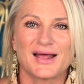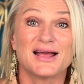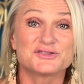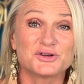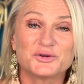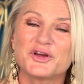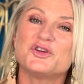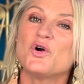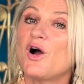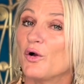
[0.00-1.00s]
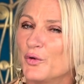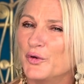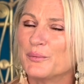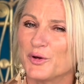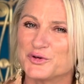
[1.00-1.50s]
and to look at your own
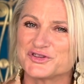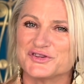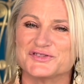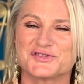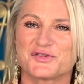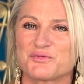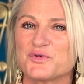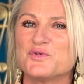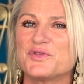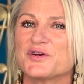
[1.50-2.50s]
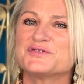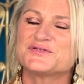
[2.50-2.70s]
emotions through those